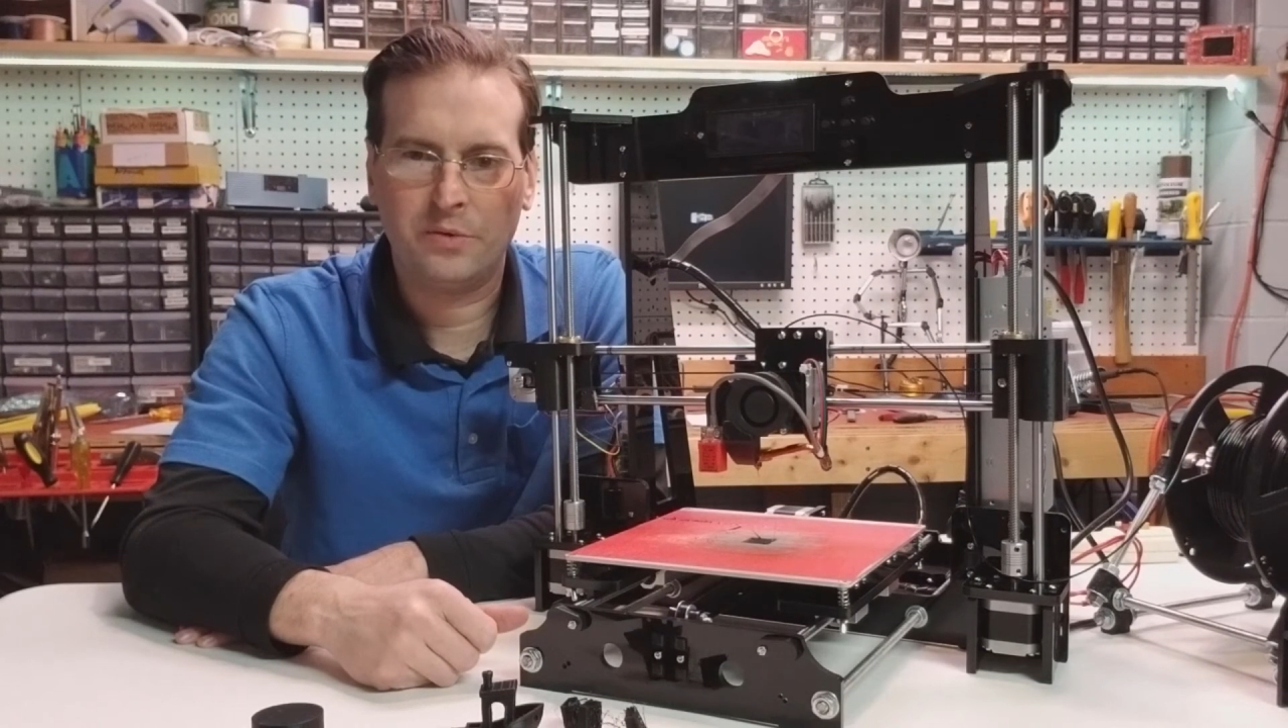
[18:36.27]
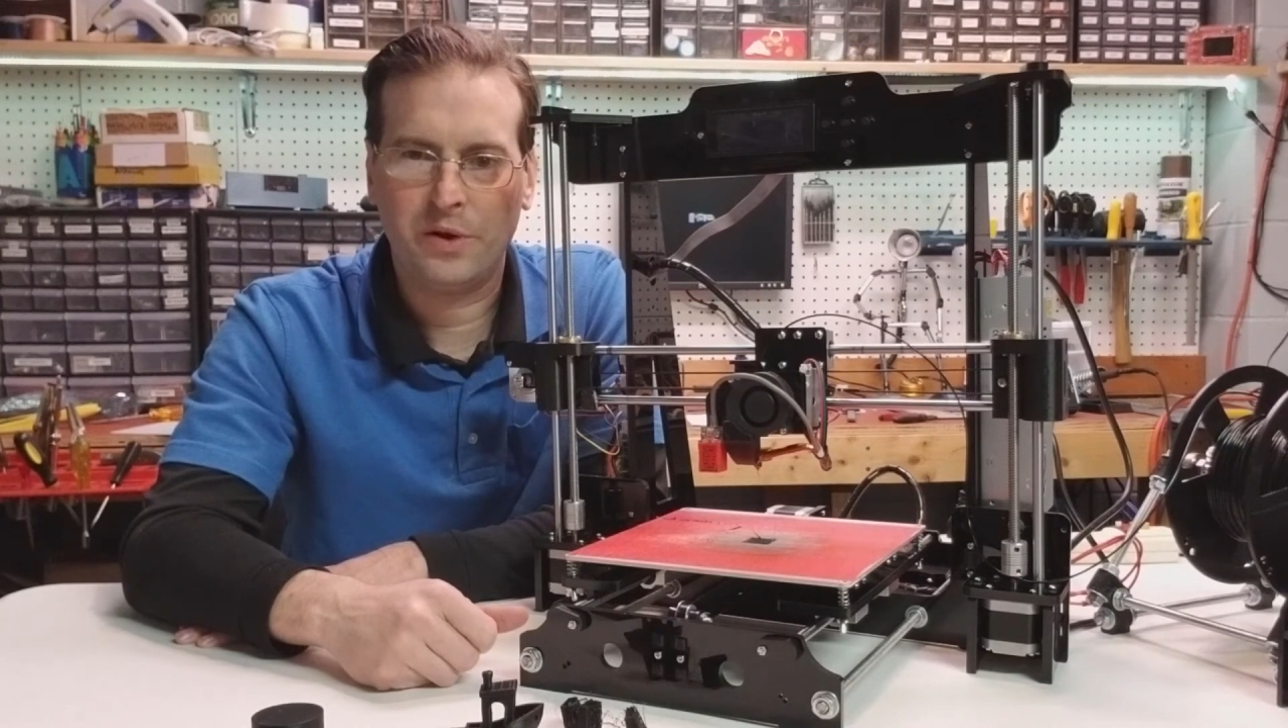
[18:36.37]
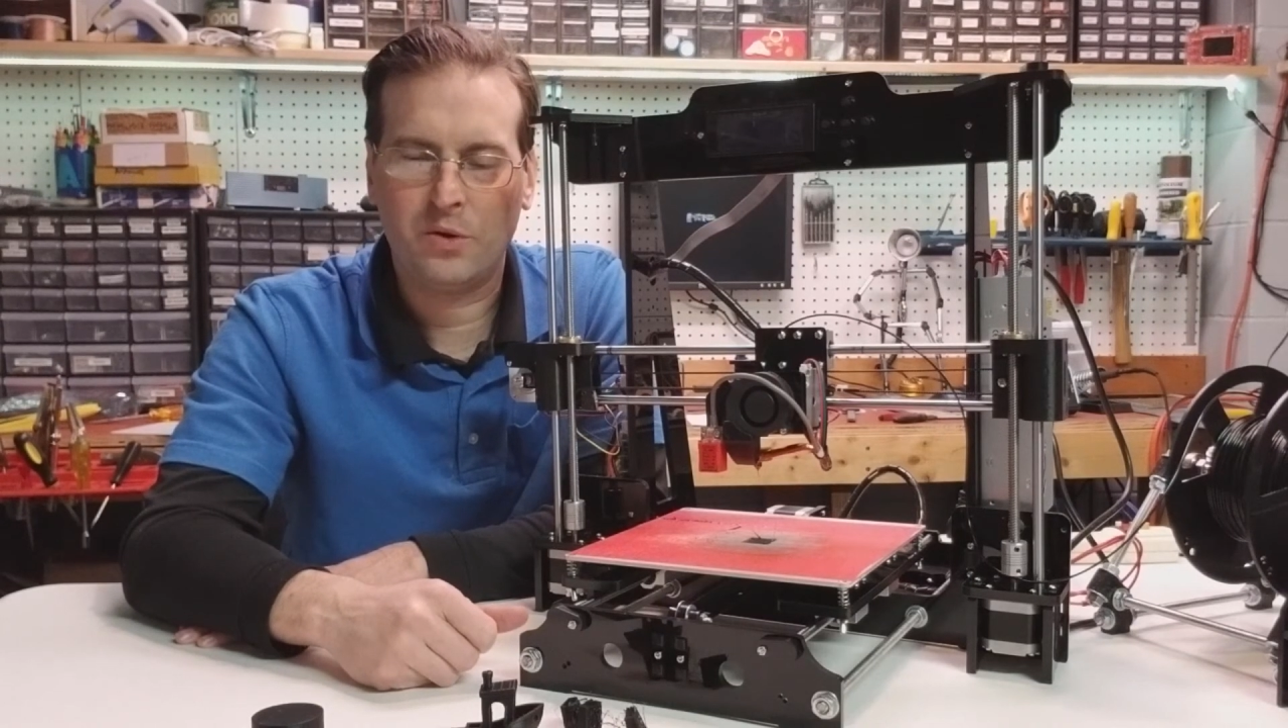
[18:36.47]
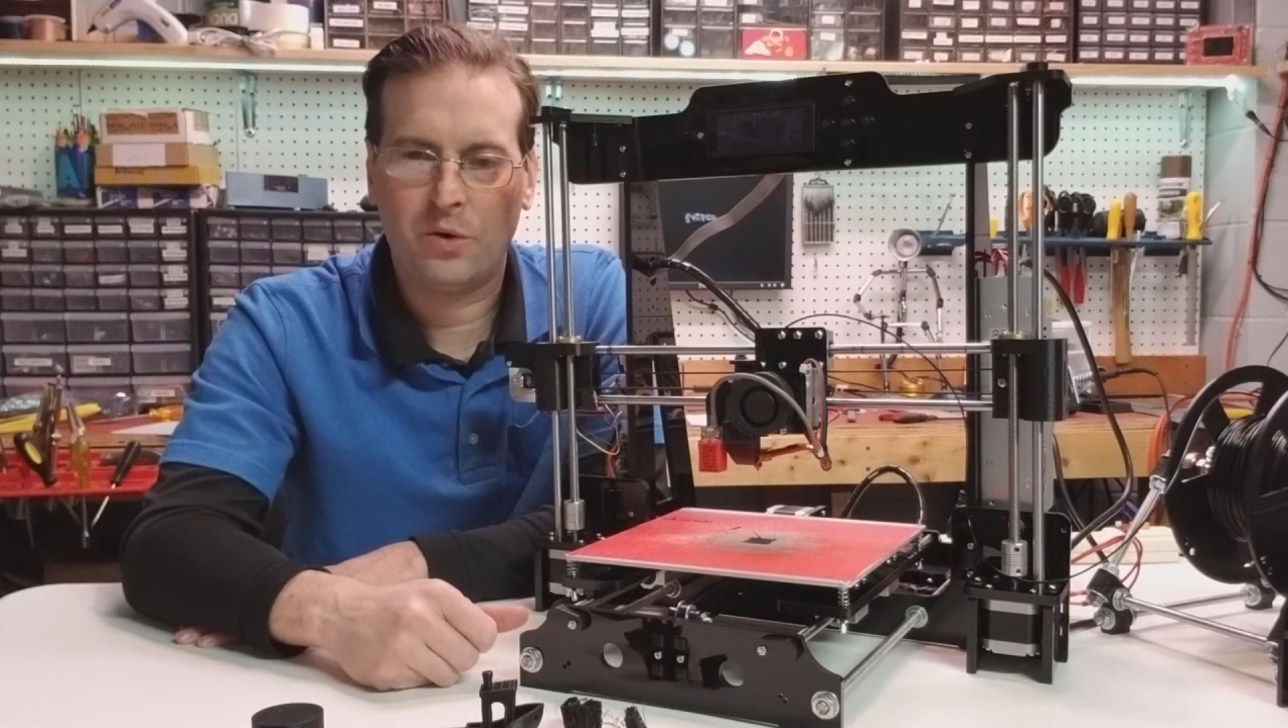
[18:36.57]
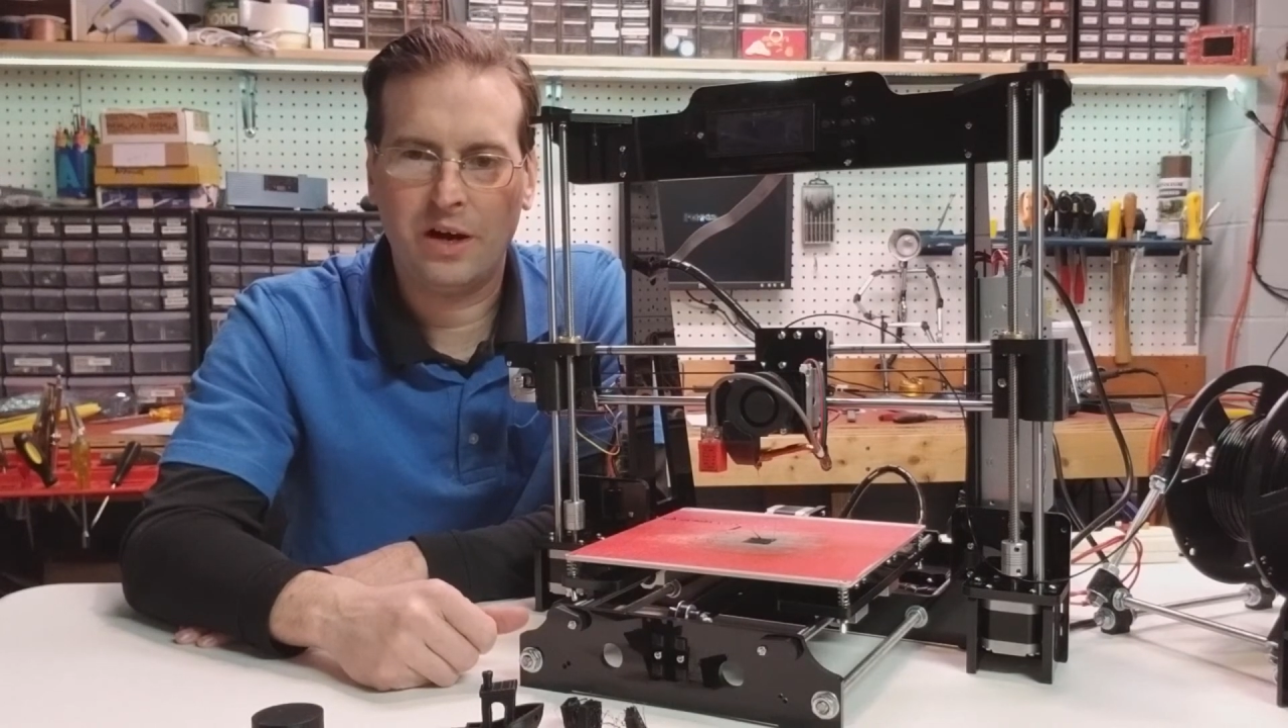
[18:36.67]

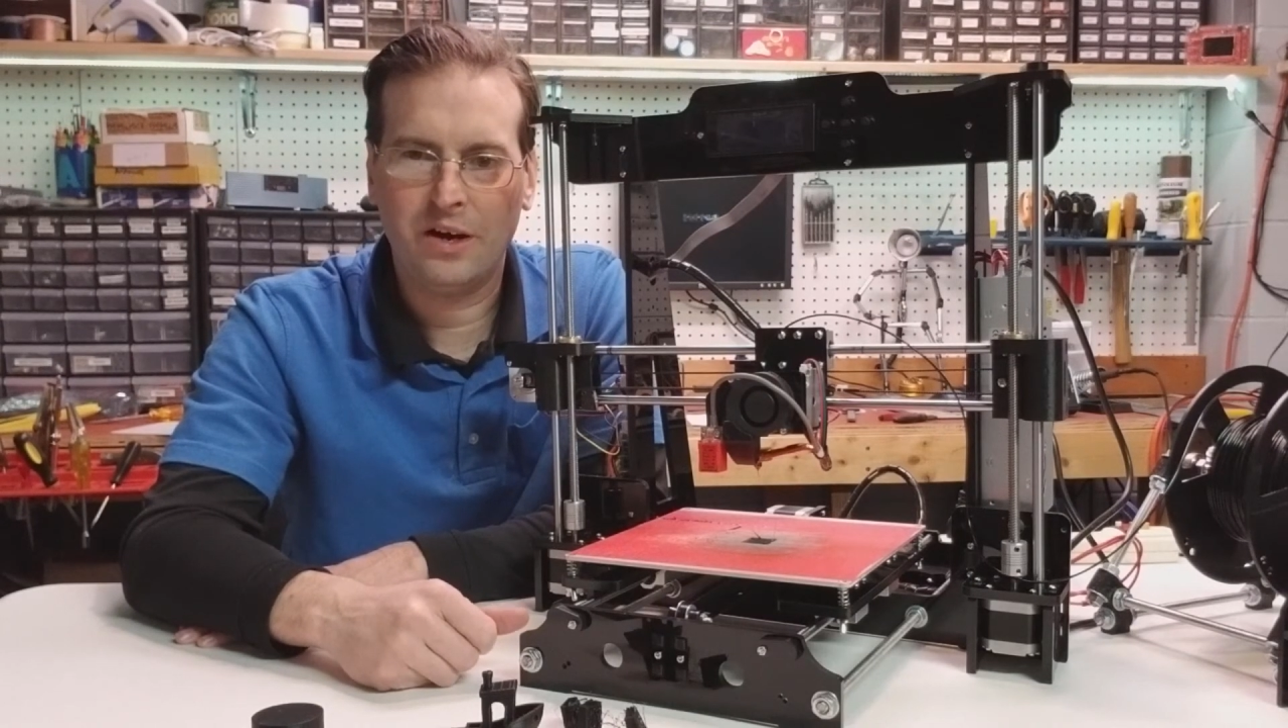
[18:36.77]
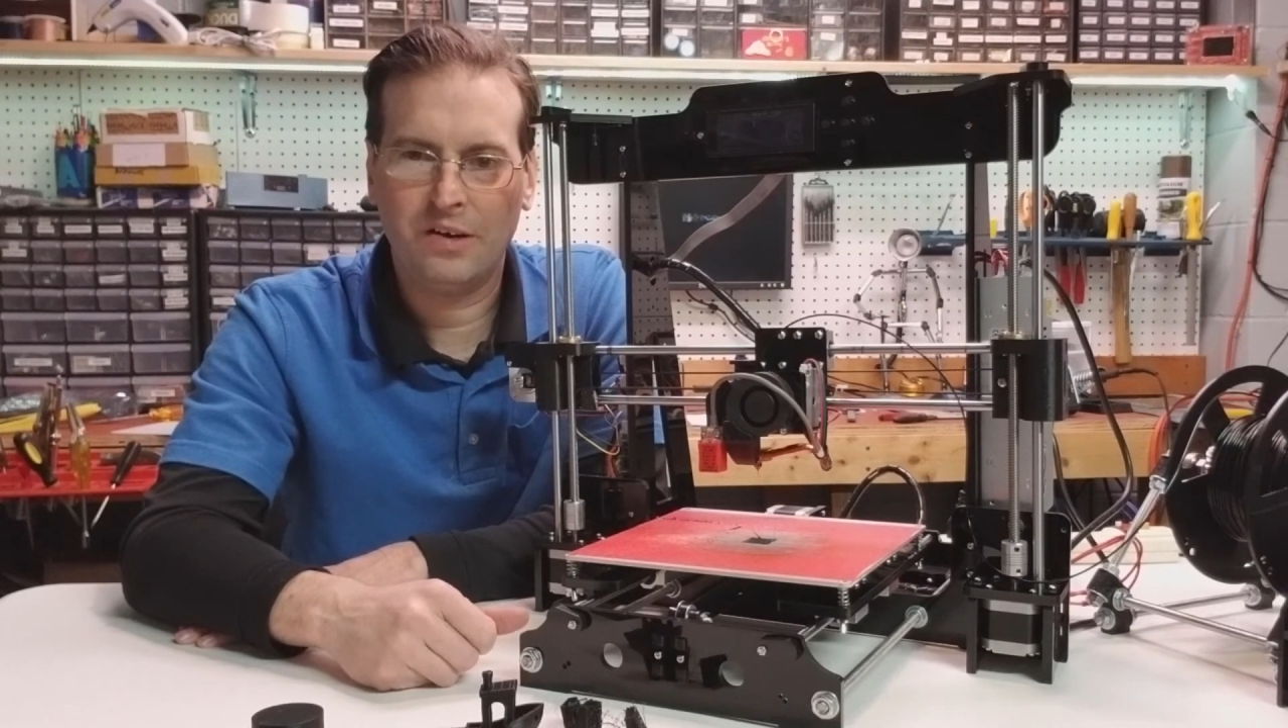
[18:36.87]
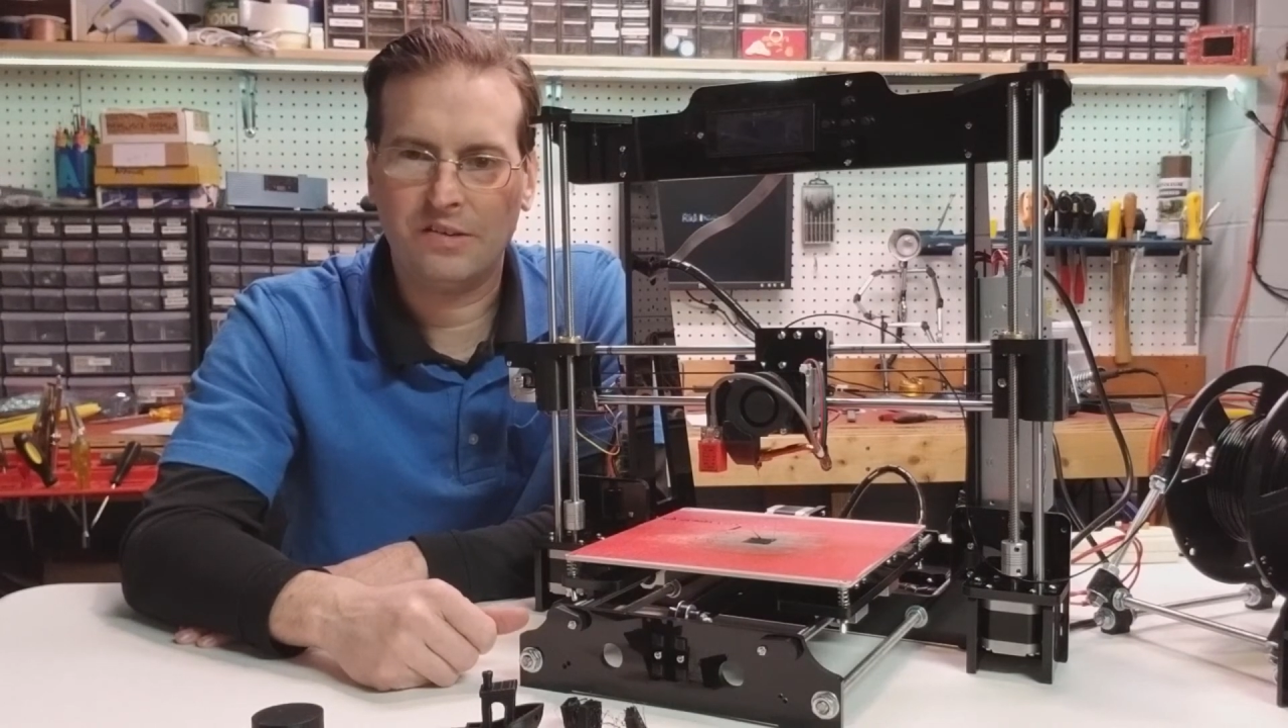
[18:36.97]
requires